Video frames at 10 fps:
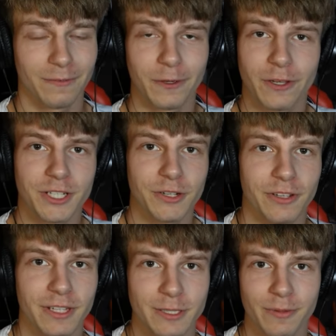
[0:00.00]
If you
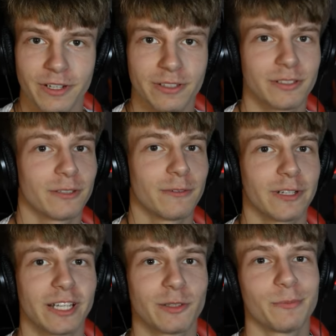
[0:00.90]
enjoyed this video, don't
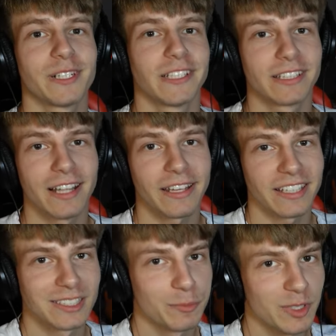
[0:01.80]
forget to press that
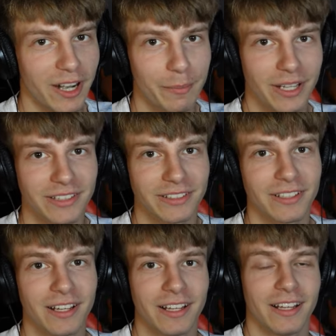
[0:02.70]
like and subscribe
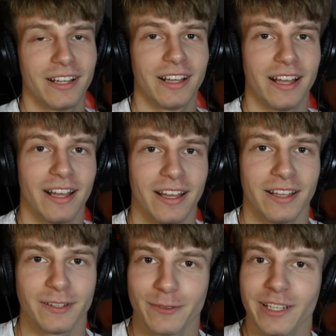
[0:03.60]
button.
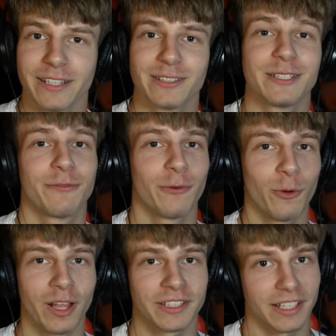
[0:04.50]
And if you'd like to see
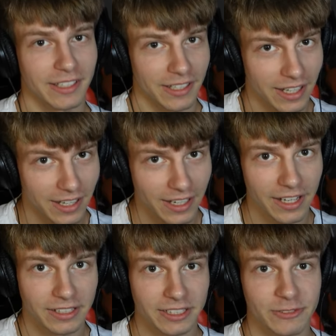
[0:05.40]
full, uncut and
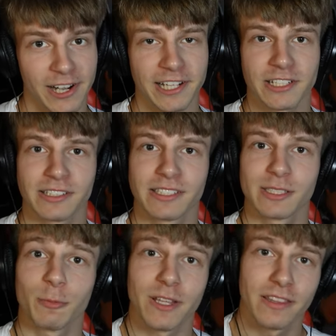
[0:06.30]
unedited
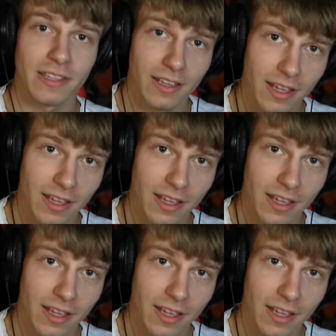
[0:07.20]
reactions with